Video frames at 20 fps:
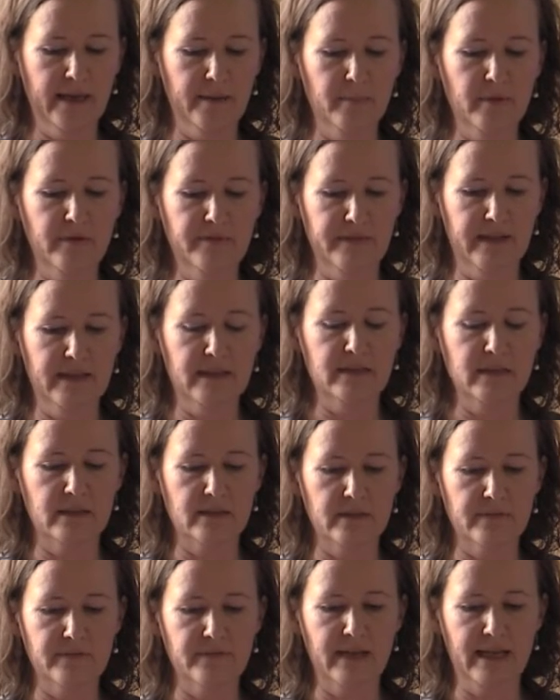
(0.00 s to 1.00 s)
felt
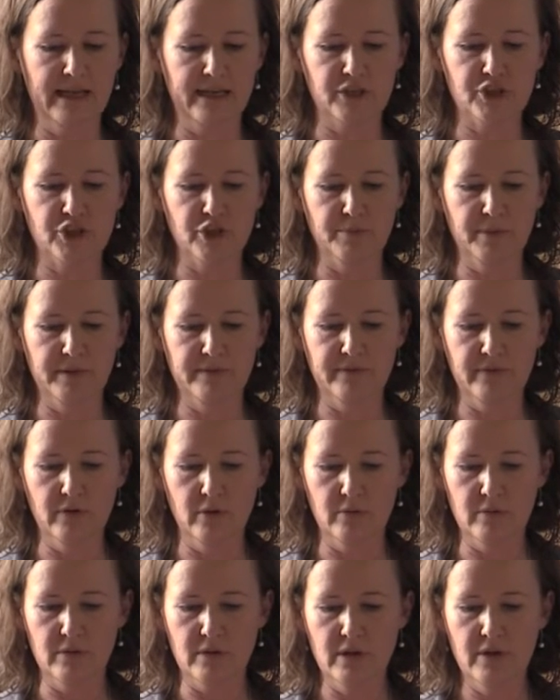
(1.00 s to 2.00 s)
that the flag should be
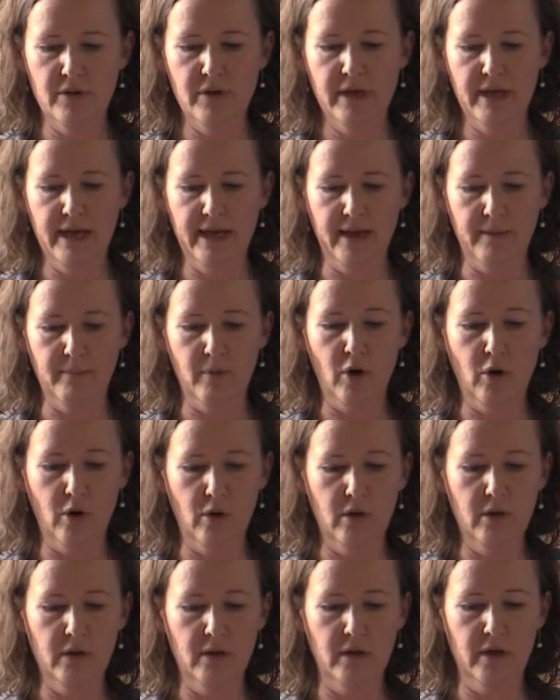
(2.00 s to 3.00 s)
flown on
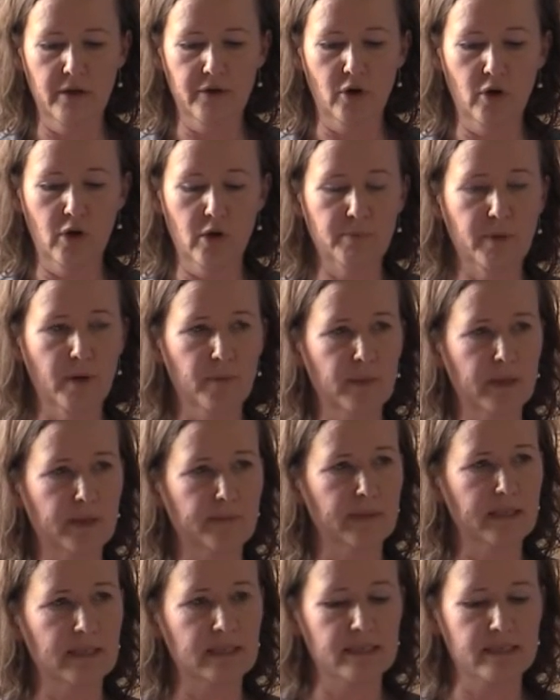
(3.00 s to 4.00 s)
all public
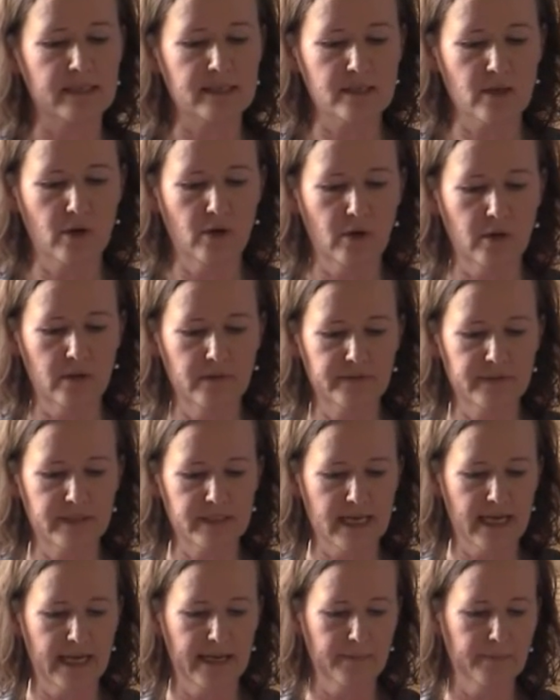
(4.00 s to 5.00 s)
buildings all of the
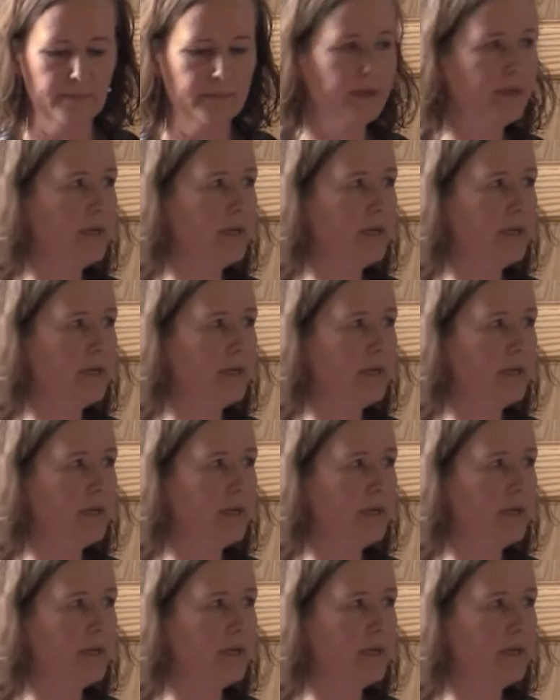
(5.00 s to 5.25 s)
time.